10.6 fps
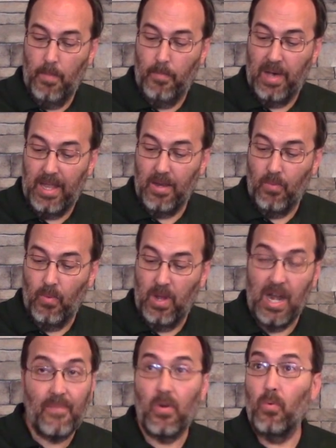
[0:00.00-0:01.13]
But
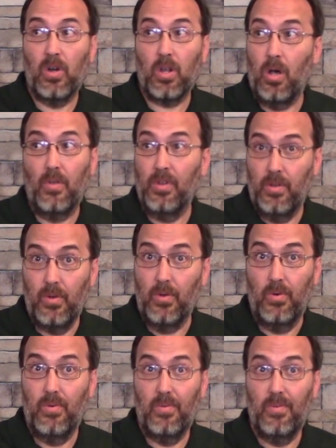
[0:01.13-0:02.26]
whatever we're called to
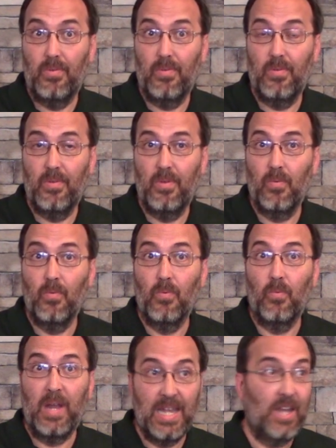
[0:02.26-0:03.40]
do,
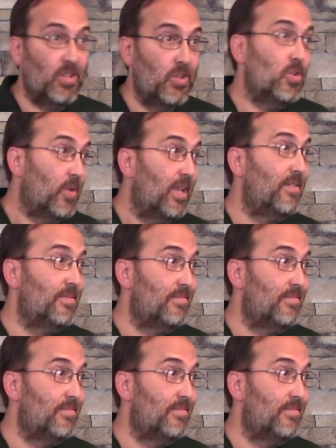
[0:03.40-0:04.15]
we need to do it.